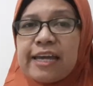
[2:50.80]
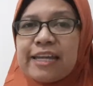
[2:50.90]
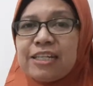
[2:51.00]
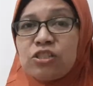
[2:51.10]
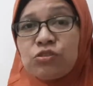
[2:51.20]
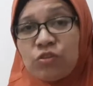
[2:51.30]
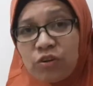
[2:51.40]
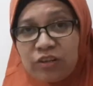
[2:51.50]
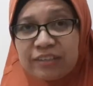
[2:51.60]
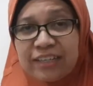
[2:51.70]
and
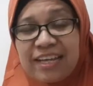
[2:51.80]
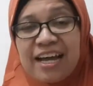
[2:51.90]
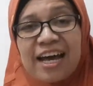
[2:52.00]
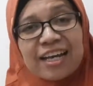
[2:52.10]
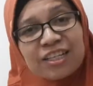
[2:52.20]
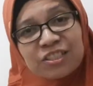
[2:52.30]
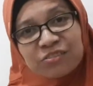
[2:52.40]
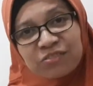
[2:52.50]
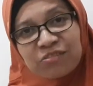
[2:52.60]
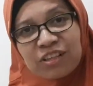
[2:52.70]
so on.
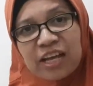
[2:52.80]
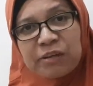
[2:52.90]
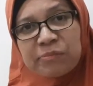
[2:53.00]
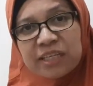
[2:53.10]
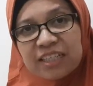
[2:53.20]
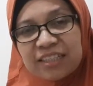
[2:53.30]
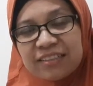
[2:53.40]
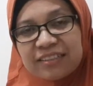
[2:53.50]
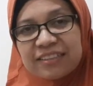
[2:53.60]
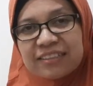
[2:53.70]
Understood what I mean?
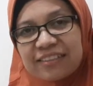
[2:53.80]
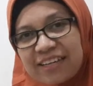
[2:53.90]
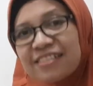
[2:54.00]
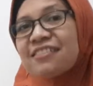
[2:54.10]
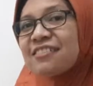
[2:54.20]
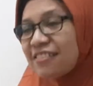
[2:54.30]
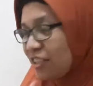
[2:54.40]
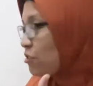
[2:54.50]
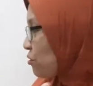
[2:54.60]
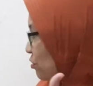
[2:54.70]
Yes,
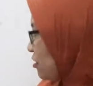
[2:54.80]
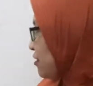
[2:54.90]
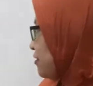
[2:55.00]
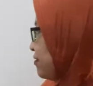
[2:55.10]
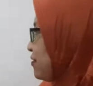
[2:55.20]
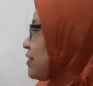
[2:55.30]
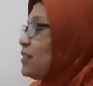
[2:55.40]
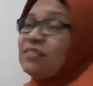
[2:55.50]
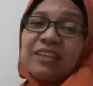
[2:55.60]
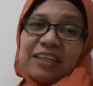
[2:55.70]
that's good.
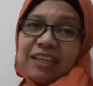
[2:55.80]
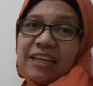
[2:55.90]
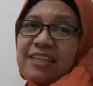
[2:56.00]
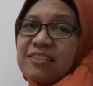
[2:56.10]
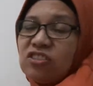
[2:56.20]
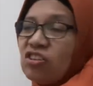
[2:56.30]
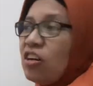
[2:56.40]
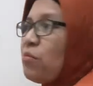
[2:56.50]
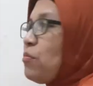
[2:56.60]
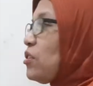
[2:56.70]
Okay, let's talk
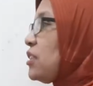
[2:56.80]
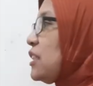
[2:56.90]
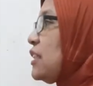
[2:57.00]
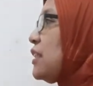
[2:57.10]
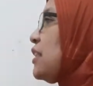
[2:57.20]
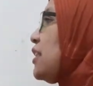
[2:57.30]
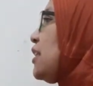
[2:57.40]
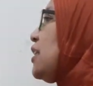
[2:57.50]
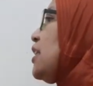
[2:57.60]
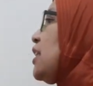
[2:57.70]
about the
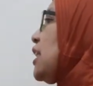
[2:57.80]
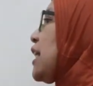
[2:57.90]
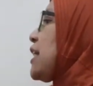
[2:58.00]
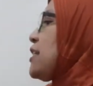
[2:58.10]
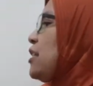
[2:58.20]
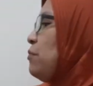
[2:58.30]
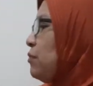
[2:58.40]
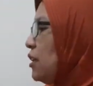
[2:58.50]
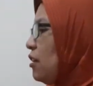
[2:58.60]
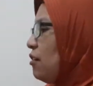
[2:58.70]

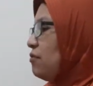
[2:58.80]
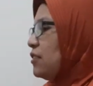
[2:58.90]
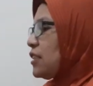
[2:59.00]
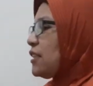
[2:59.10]
example of the